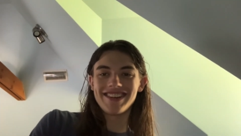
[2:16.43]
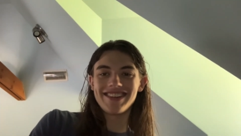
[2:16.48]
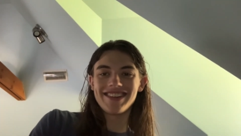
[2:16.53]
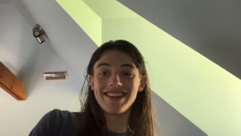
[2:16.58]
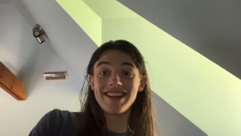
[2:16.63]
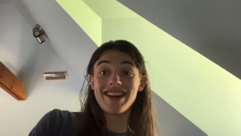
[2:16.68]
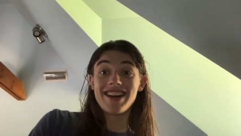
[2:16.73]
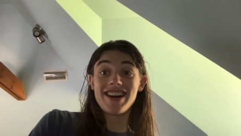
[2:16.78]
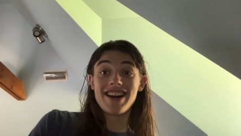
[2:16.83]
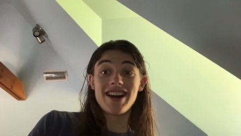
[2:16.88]

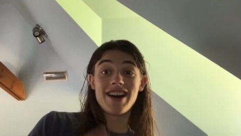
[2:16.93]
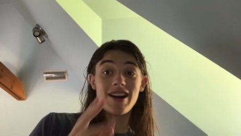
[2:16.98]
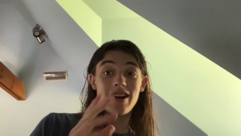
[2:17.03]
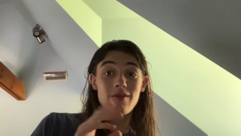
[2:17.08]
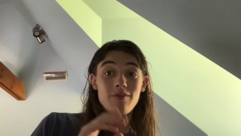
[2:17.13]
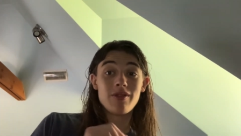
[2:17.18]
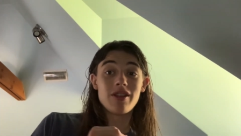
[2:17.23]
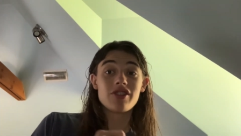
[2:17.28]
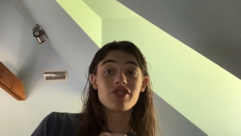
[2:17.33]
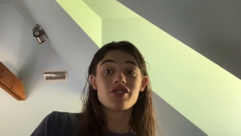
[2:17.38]
uh,
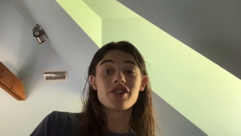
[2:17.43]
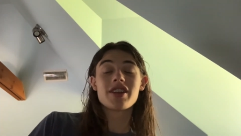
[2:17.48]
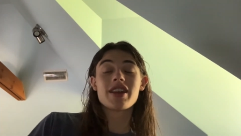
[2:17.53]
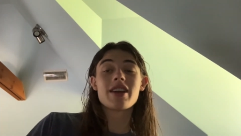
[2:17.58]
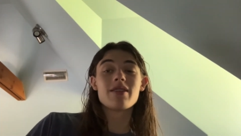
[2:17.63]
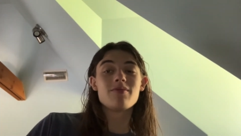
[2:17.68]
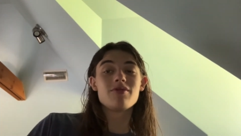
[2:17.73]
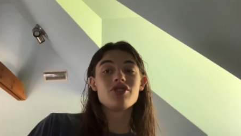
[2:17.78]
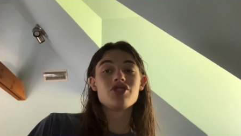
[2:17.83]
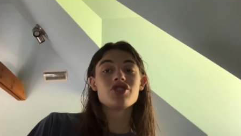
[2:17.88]
bludgeoning
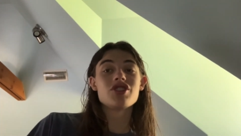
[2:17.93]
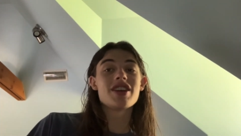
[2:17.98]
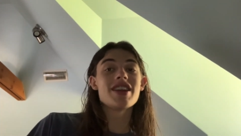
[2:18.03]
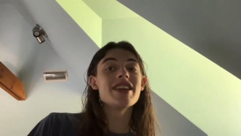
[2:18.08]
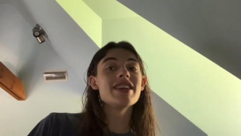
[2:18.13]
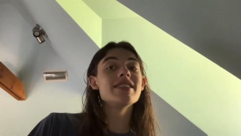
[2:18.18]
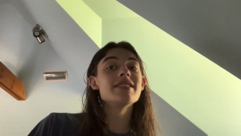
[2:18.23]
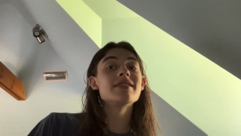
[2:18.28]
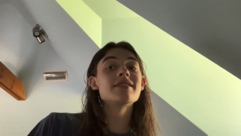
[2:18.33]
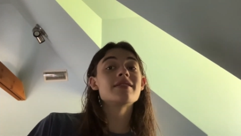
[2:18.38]
damage
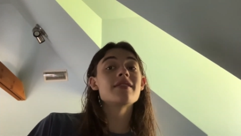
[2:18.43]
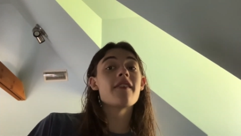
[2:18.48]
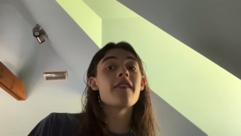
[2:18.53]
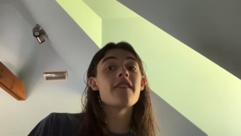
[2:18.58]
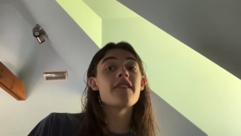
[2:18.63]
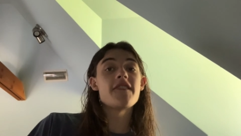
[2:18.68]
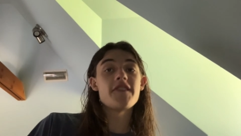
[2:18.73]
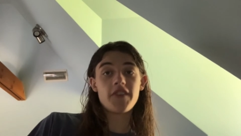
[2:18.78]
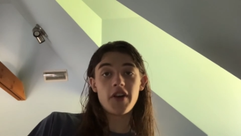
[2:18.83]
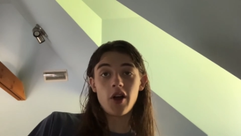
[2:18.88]
is
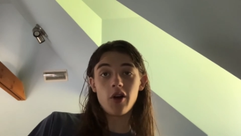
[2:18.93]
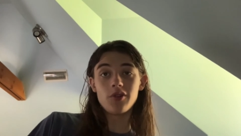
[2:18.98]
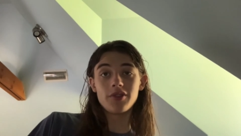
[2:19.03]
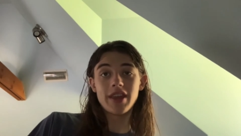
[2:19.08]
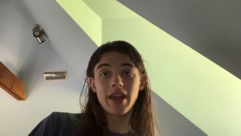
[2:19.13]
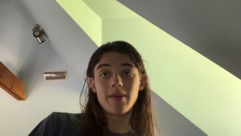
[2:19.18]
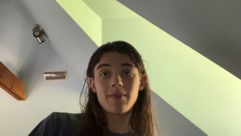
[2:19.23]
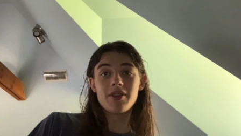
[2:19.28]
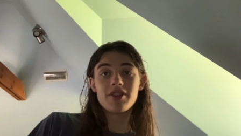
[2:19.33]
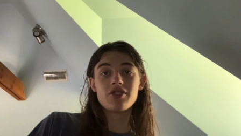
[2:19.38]
fall
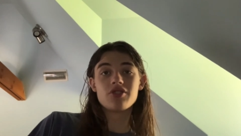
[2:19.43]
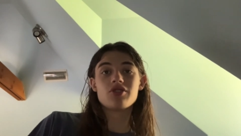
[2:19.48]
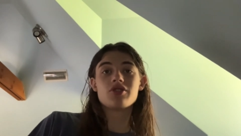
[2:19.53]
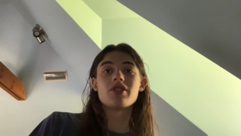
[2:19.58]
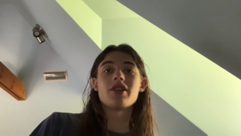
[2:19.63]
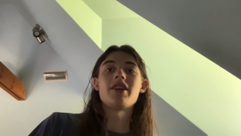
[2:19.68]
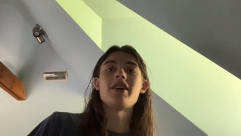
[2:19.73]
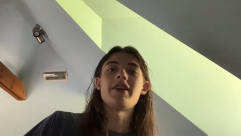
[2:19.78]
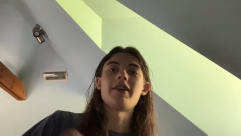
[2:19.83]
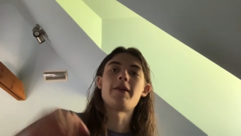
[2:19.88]
damage
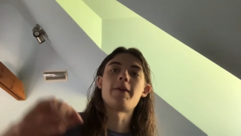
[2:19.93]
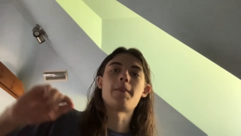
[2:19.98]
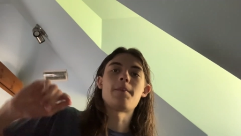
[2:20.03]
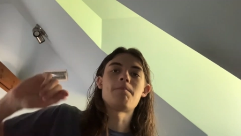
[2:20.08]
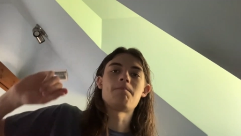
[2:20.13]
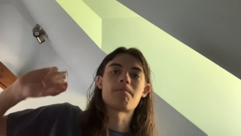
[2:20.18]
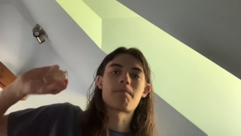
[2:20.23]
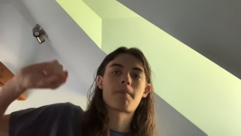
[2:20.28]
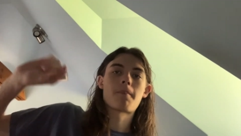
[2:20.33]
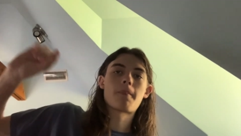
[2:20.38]
um,